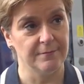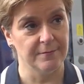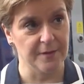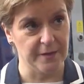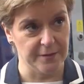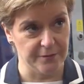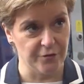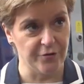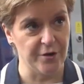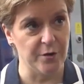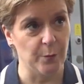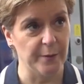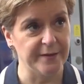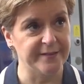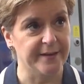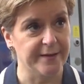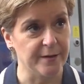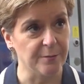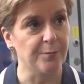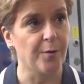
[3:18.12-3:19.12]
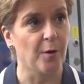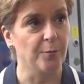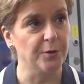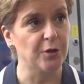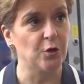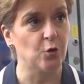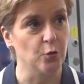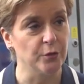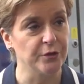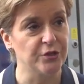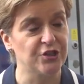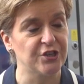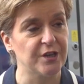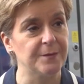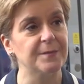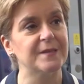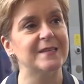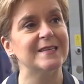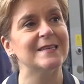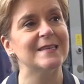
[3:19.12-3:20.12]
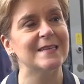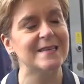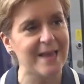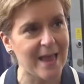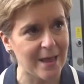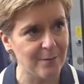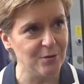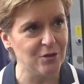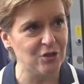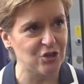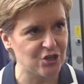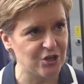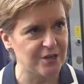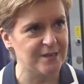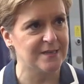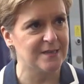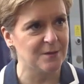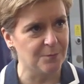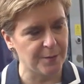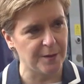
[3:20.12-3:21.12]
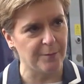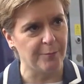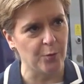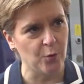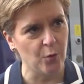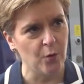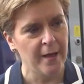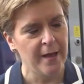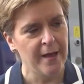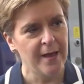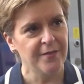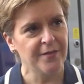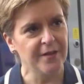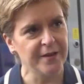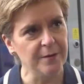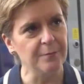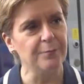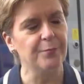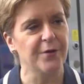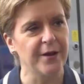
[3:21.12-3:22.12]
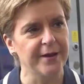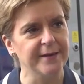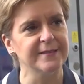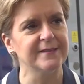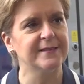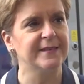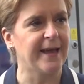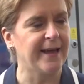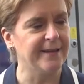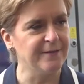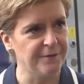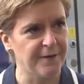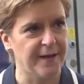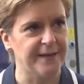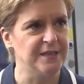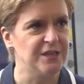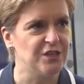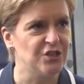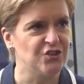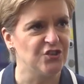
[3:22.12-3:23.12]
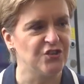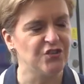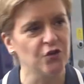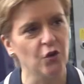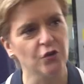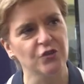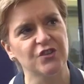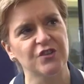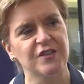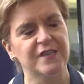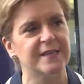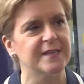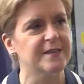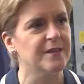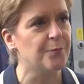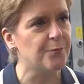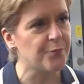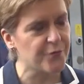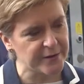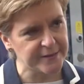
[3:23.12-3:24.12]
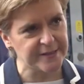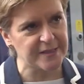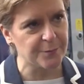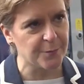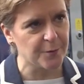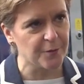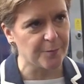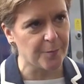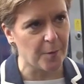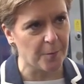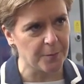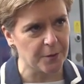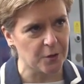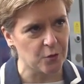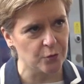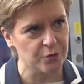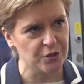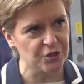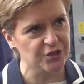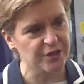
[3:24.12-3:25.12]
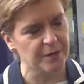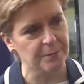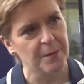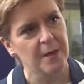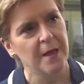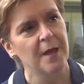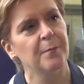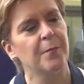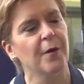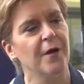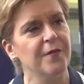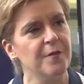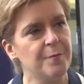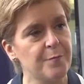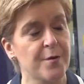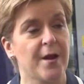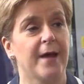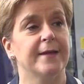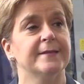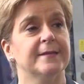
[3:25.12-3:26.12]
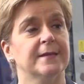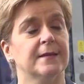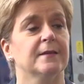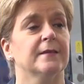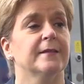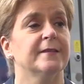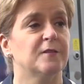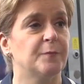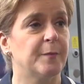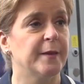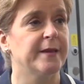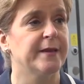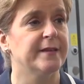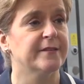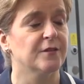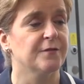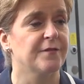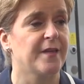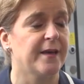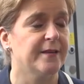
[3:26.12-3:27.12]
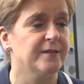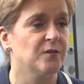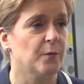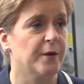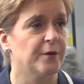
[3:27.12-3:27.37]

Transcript: that the railways are in public ownership to demonstrate to people that it brings advantages, not just in the principle of public ownership, but in the practical experience of that as